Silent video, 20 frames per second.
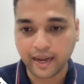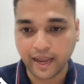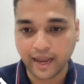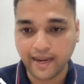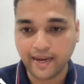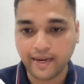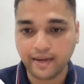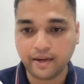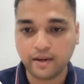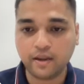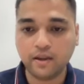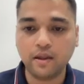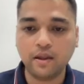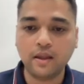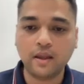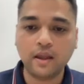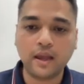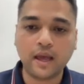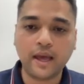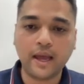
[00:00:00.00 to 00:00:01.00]
9,
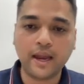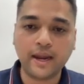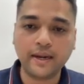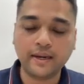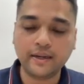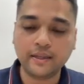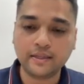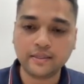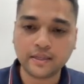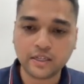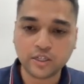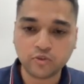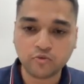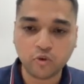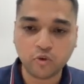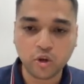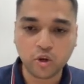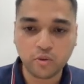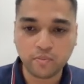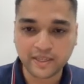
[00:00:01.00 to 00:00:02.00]
and the search
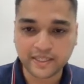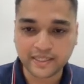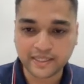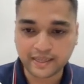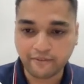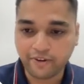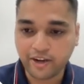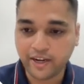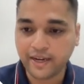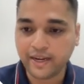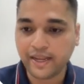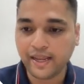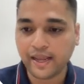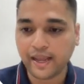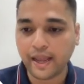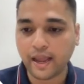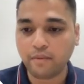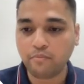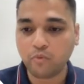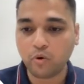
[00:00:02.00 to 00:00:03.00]
volume is 70.
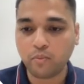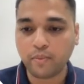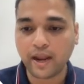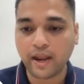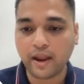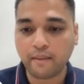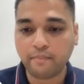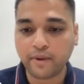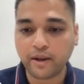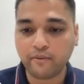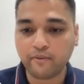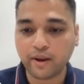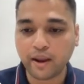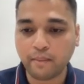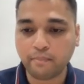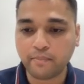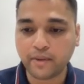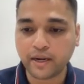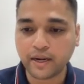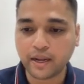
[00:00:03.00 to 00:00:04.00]
And mobile app
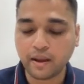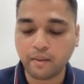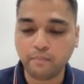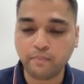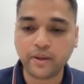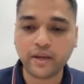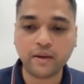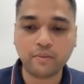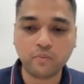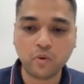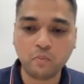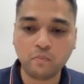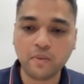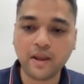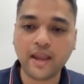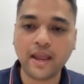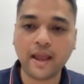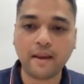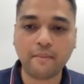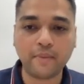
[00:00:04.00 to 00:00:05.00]
development company in
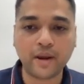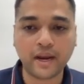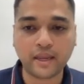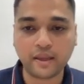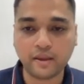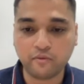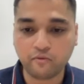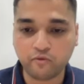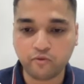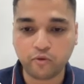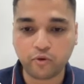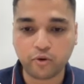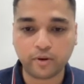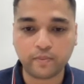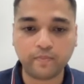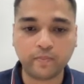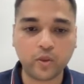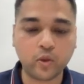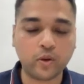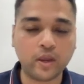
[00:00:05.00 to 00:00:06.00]
Mumbai, I'm ranking 4.
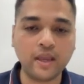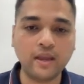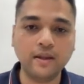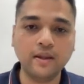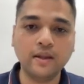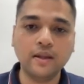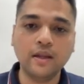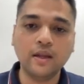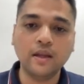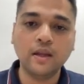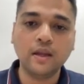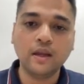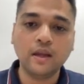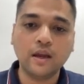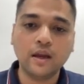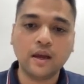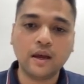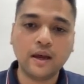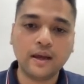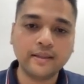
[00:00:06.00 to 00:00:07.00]
Okay.
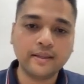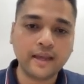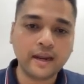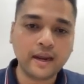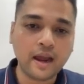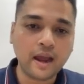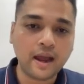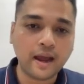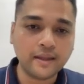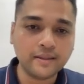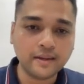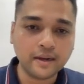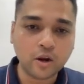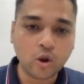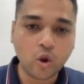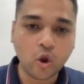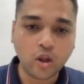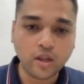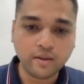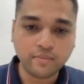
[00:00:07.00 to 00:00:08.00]
There are other
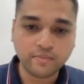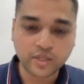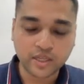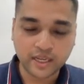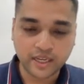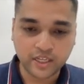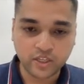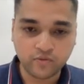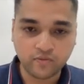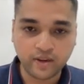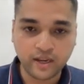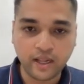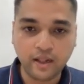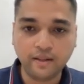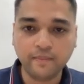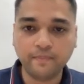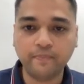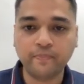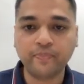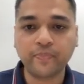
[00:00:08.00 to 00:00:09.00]
columns as
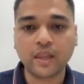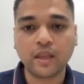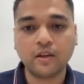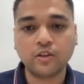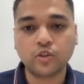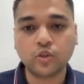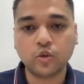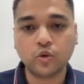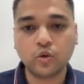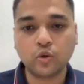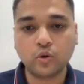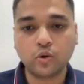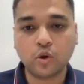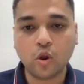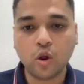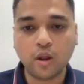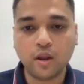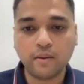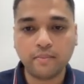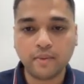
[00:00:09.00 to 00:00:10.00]
well. So
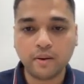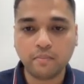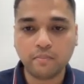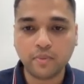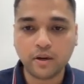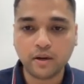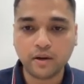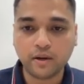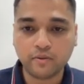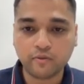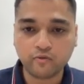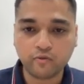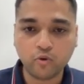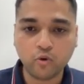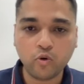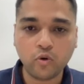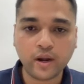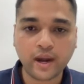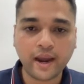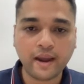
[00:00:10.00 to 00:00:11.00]
column number
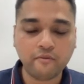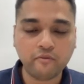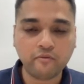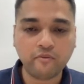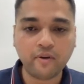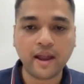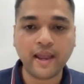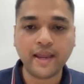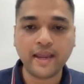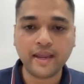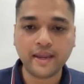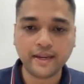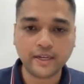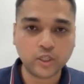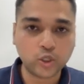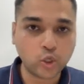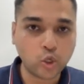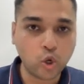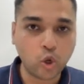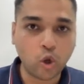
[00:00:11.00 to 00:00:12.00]
4 and 5,
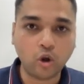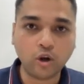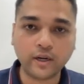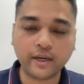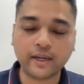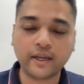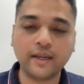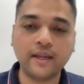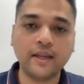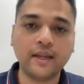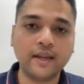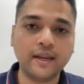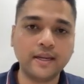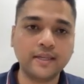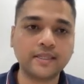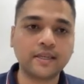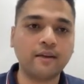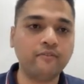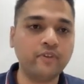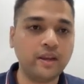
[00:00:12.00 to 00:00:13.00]
it's locked.
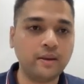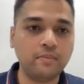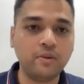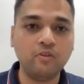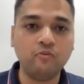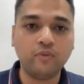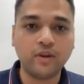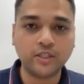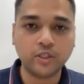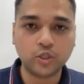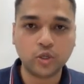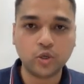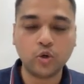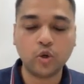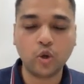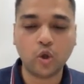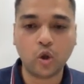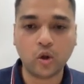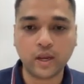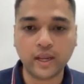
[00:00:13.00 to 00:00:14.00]
It's available once you
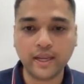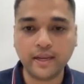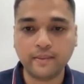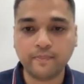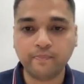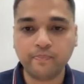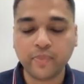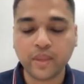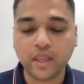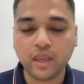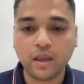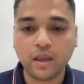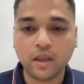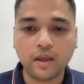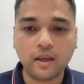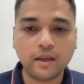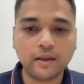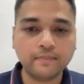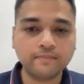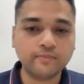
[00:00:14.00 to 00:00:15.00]
log in.
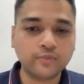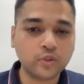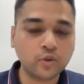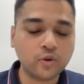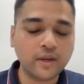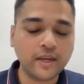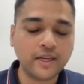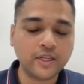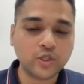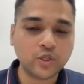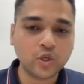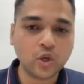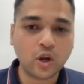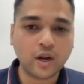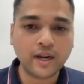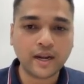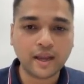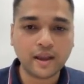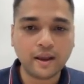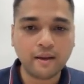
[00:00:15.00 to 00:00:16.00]
So it's
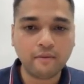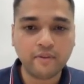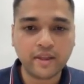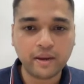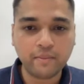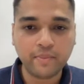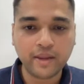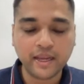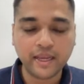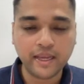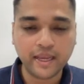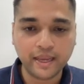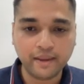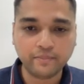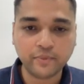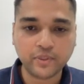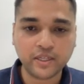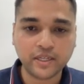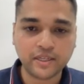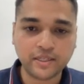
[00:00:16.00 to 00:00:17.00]
not a very big
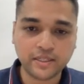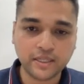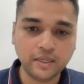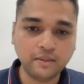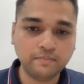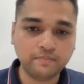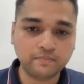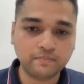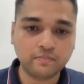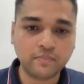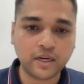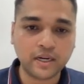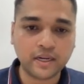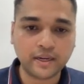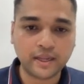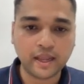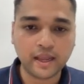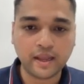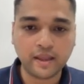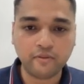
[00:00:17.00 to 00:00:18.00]
game changer,
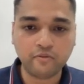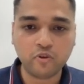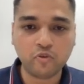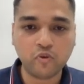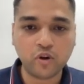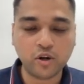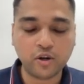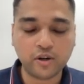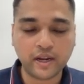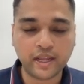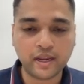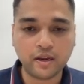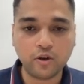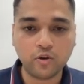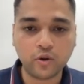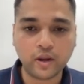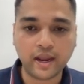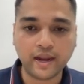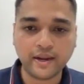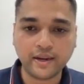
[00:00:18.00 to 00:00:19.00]
but yeah, if you want to take a
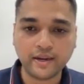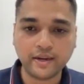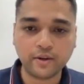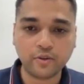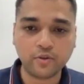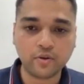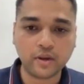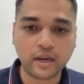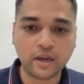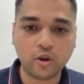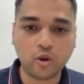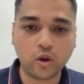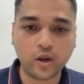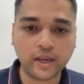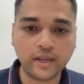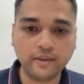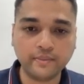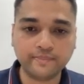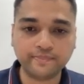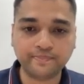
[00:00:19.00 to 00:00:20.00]
look at it, you can
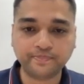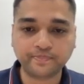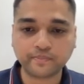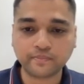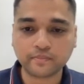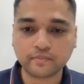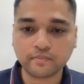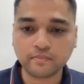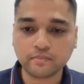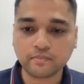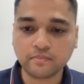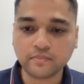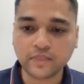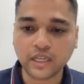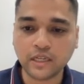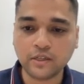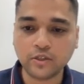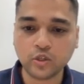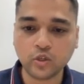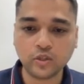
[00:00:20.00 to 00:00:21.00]
log in.
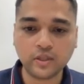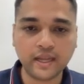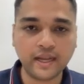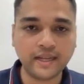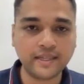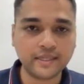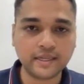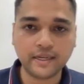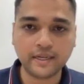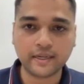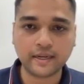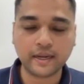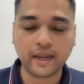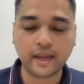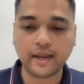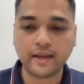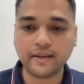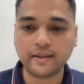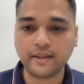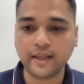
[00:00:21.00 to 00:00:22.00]
So that's it.
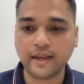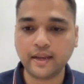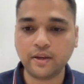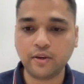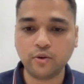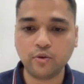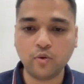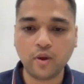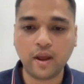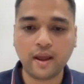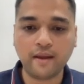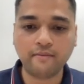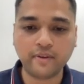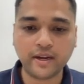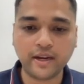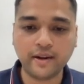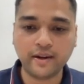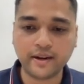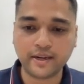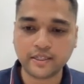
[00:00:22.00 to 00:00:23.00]
And then you have
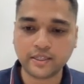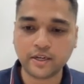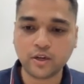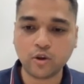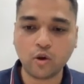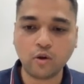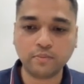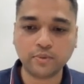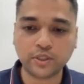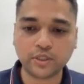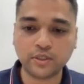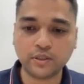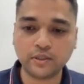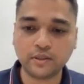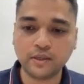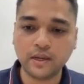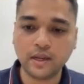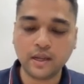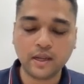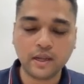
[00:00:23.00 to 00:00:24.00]
interesting
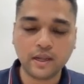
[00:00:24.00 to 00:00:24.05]
option.